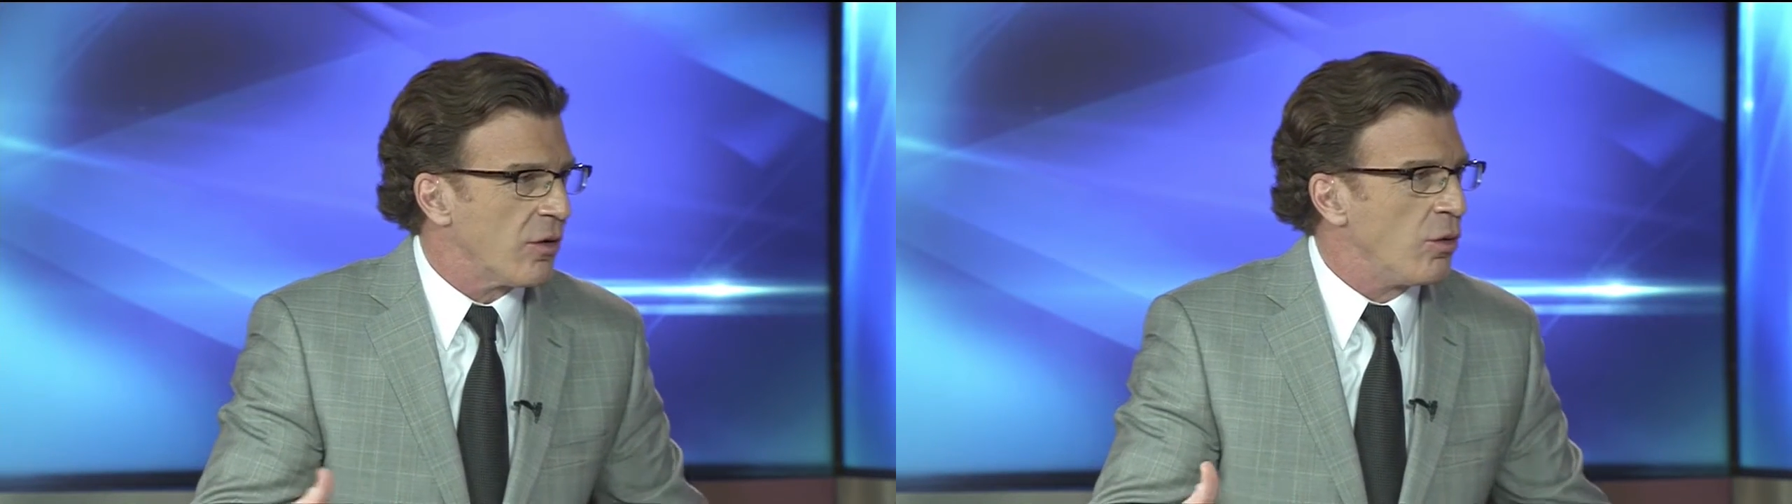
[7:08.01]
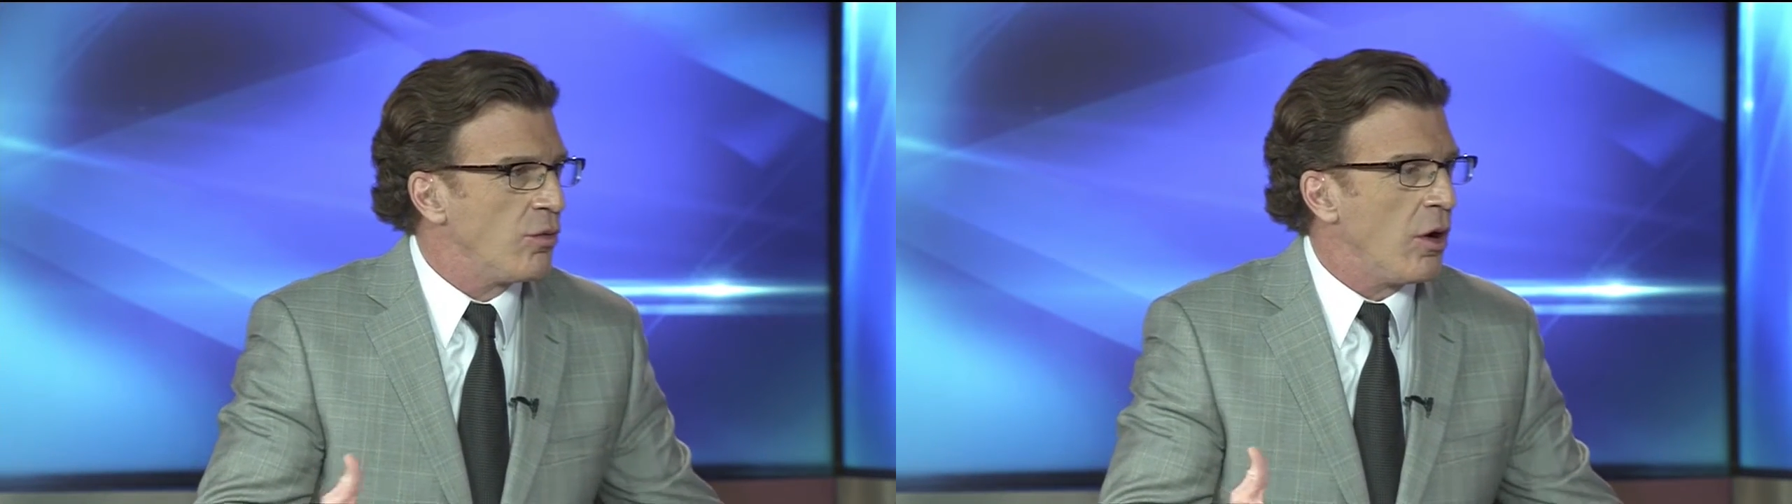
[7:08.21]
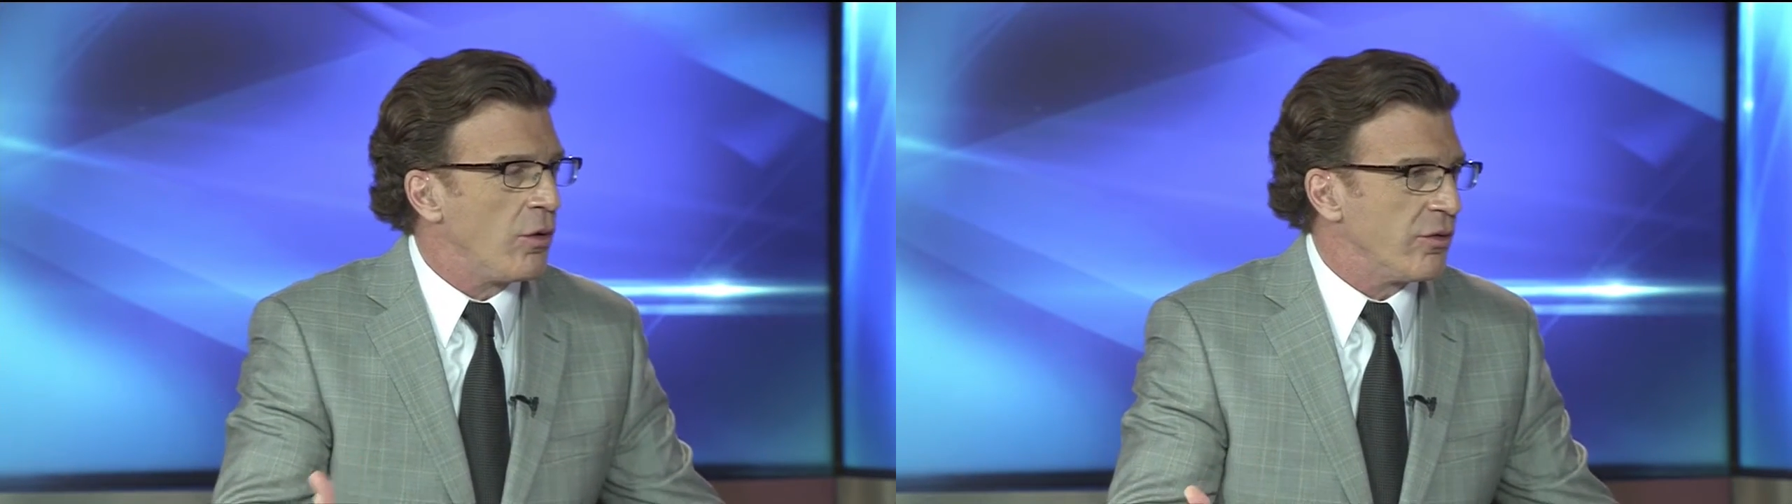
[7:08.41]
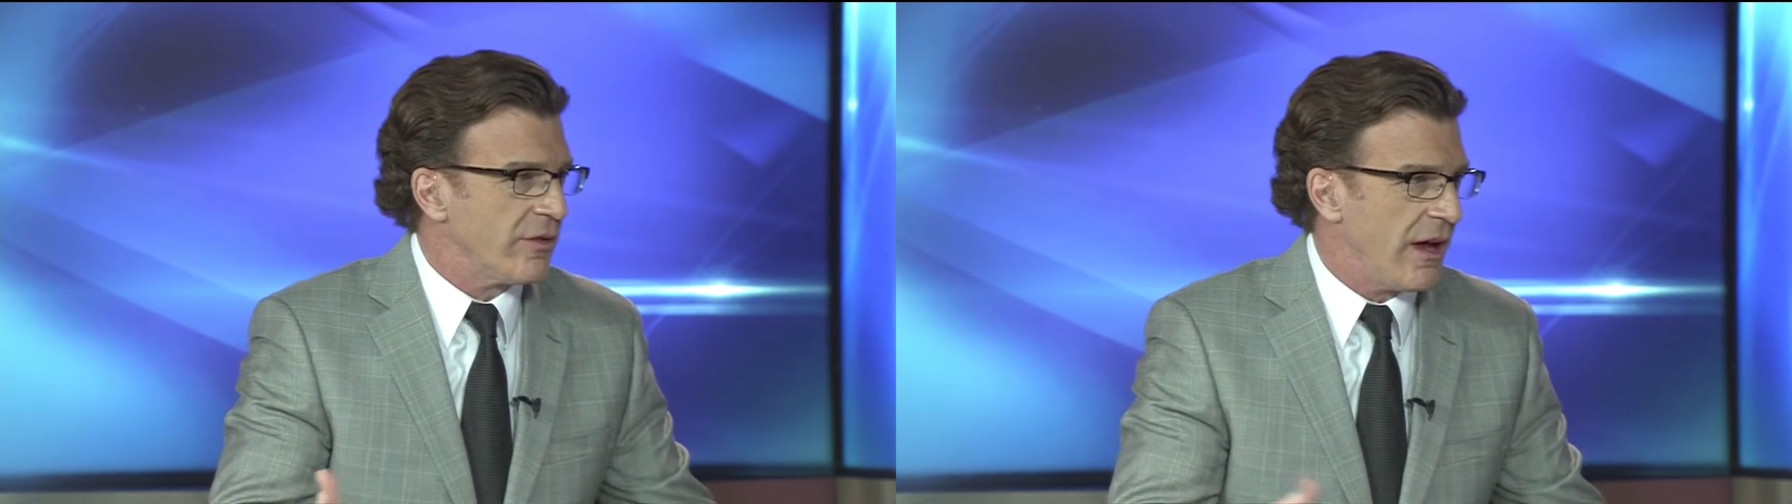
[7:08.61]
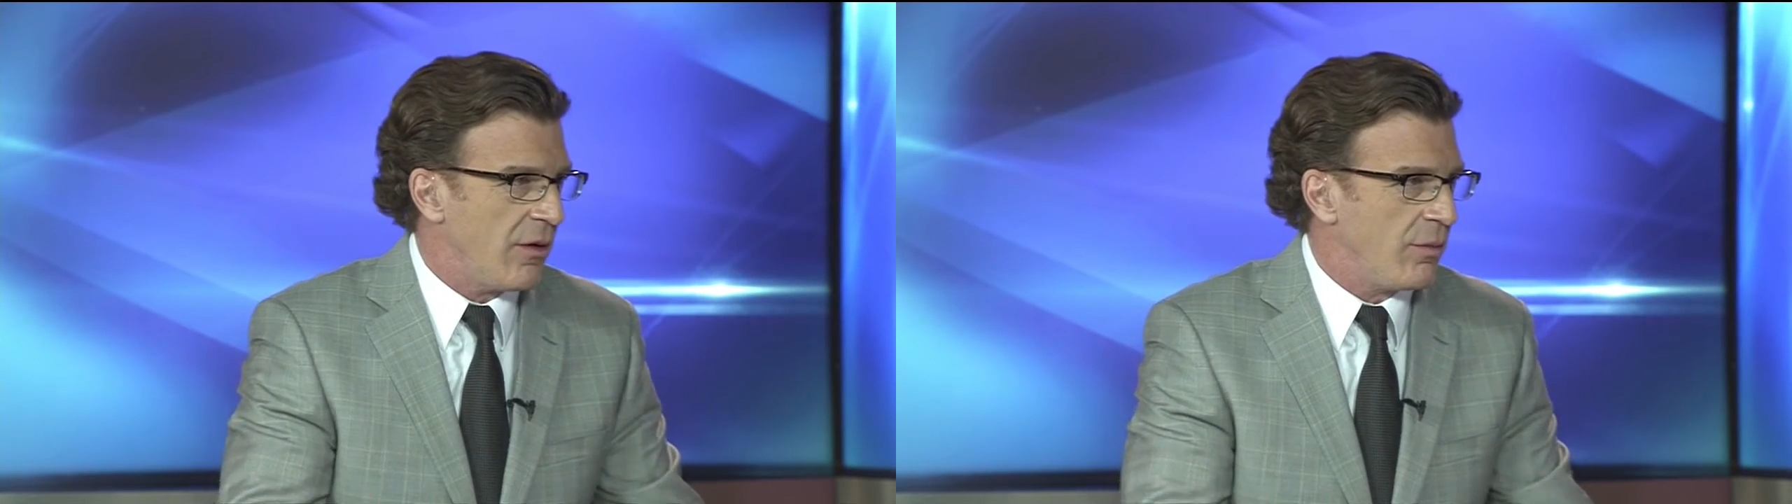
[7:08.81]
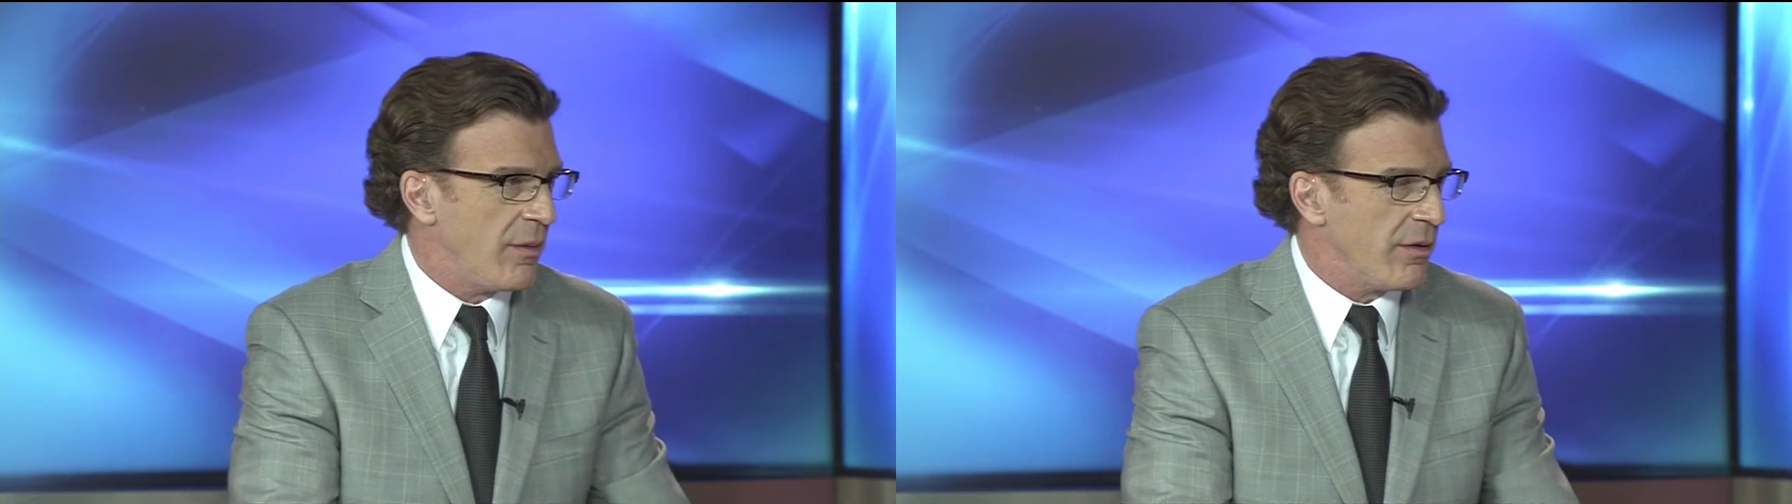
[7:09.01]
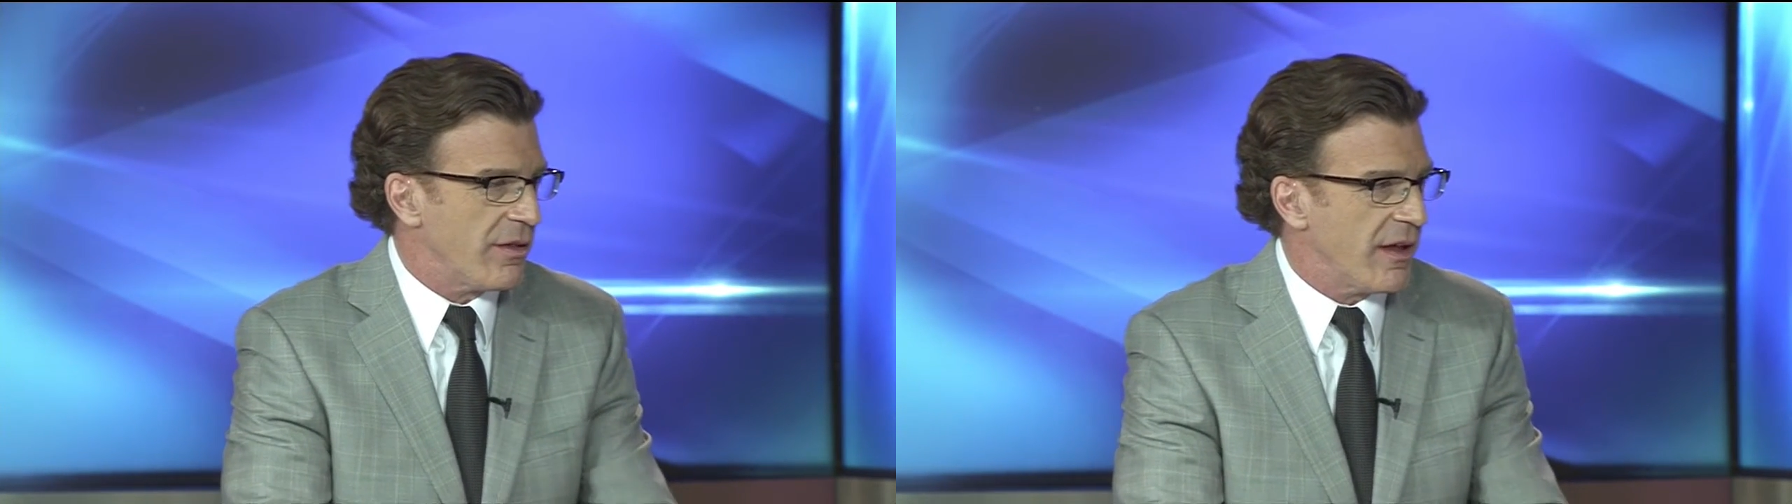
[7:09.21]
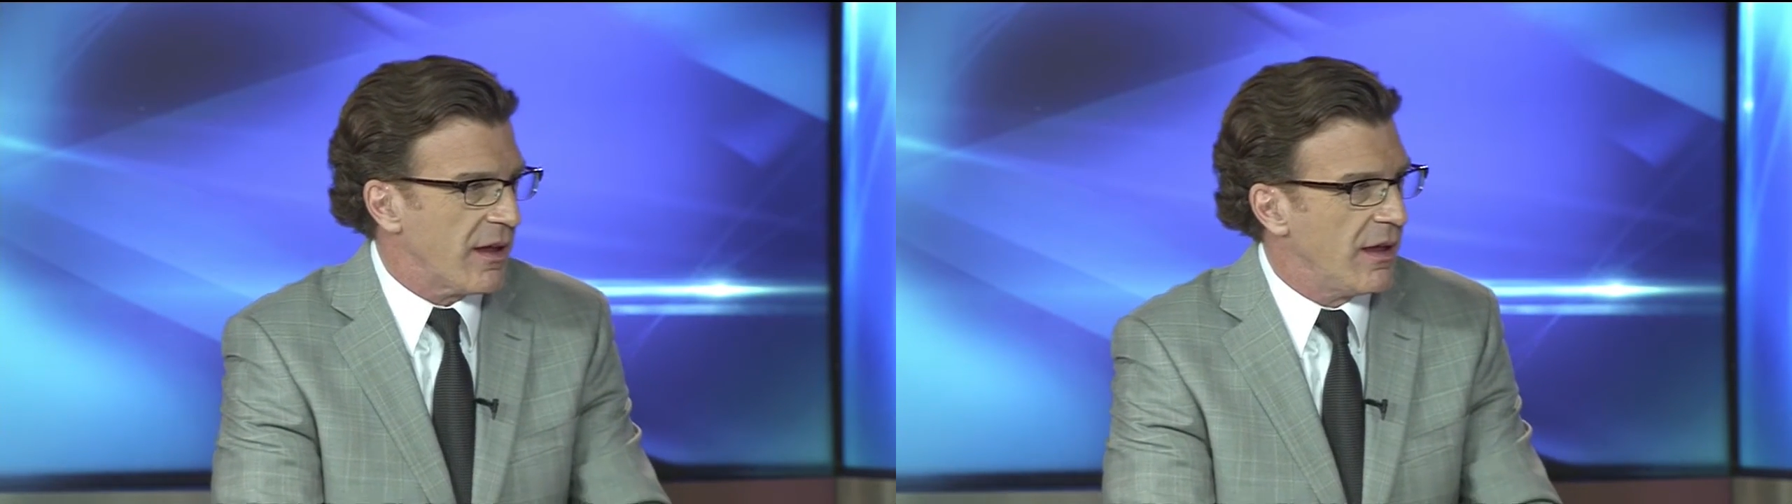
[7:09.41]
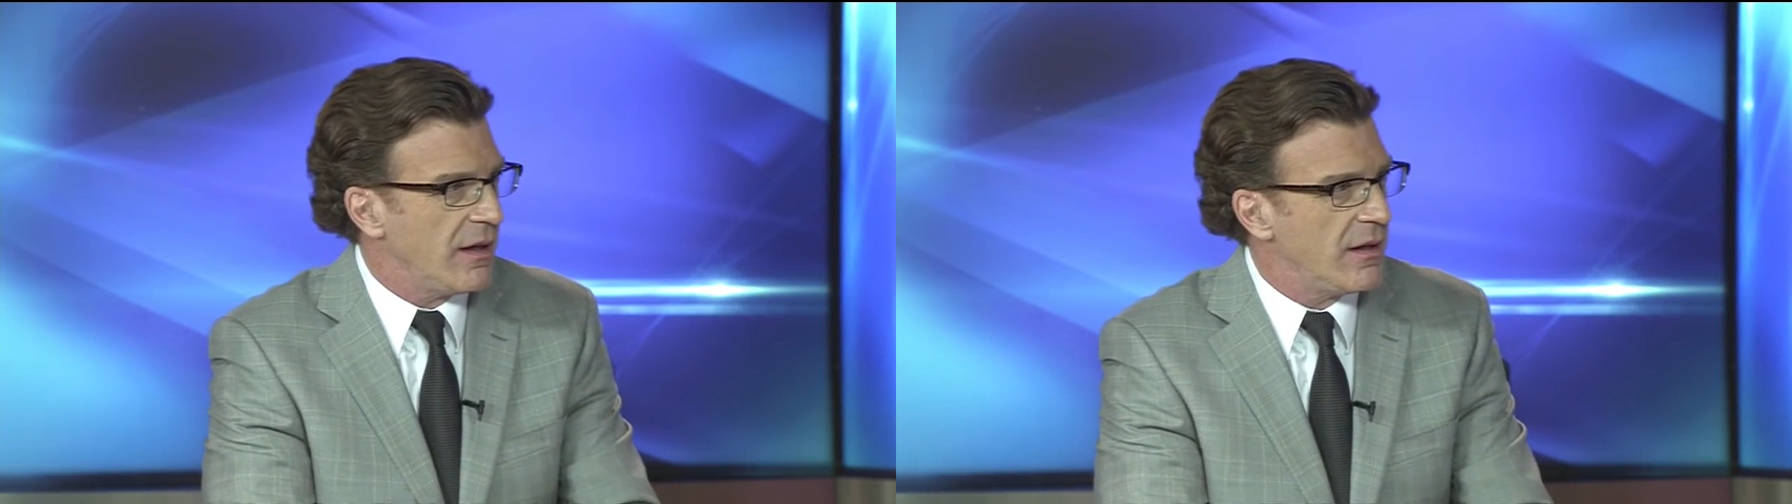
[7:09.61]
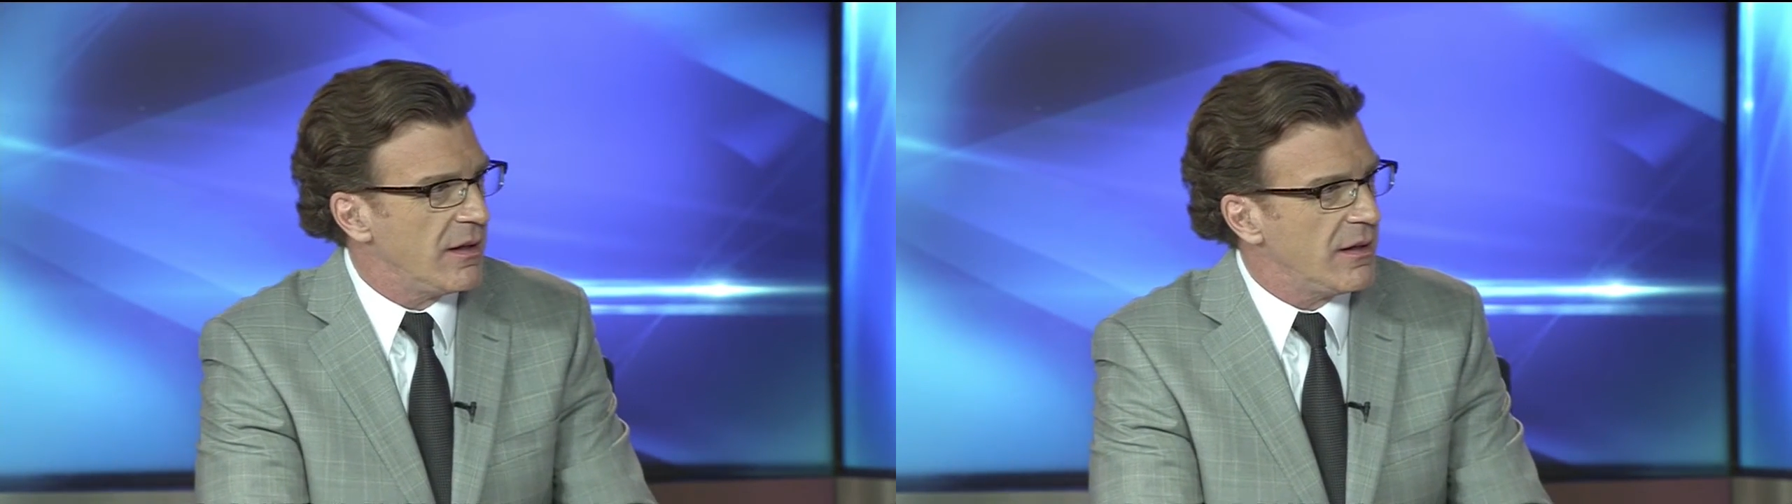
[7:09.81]
or who knows how people. going to
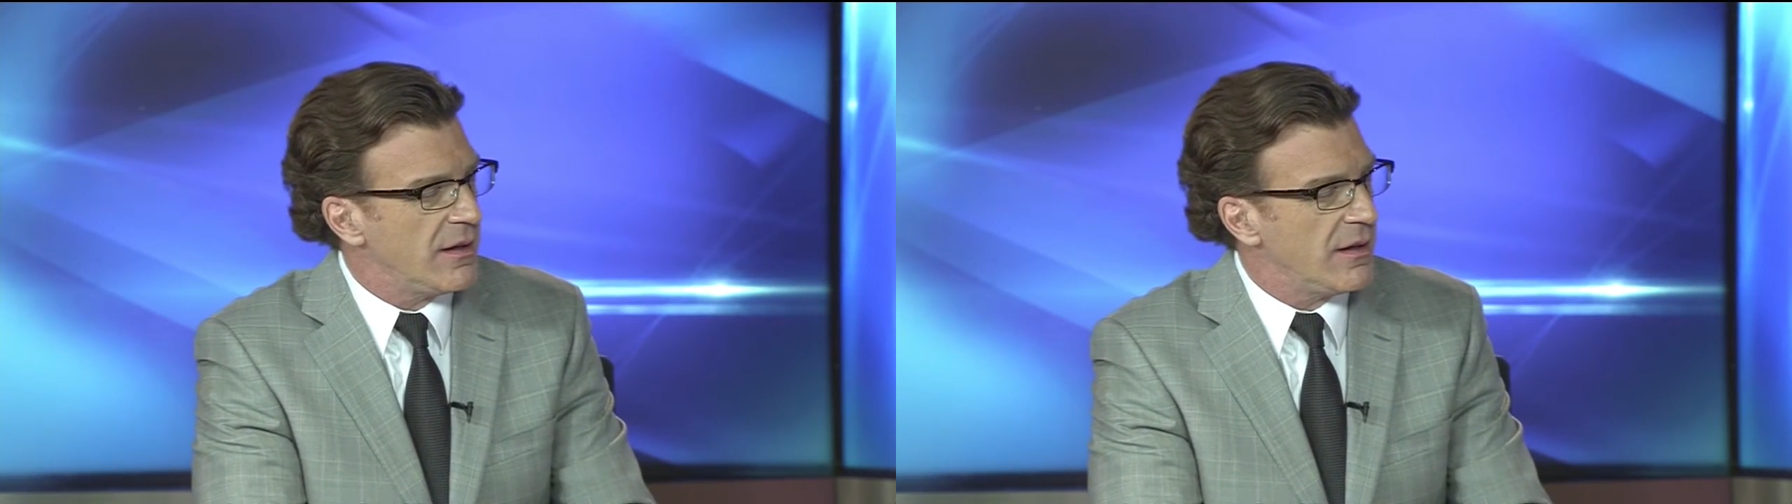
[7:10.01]
use